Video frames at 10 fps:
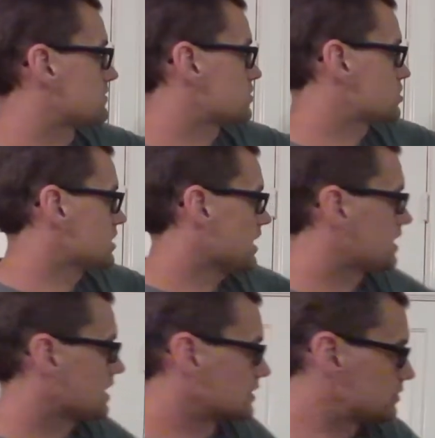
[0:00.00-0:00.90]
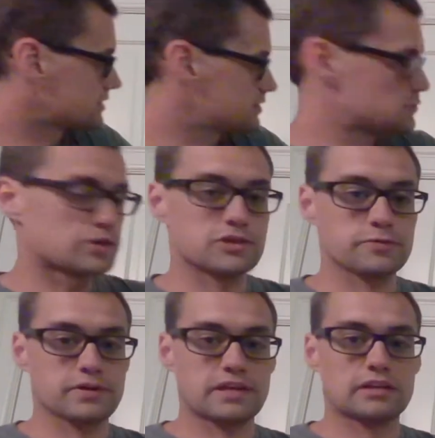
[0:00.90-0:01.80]
check, and look at this bishop
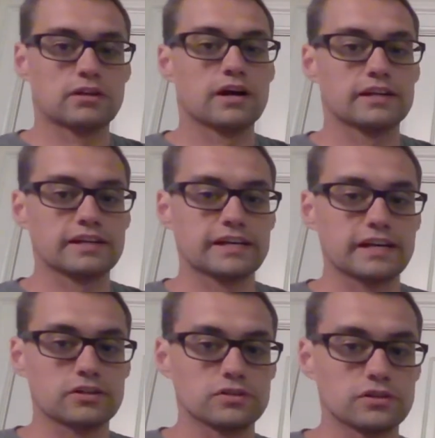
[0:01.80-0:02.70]
on that long diagonal.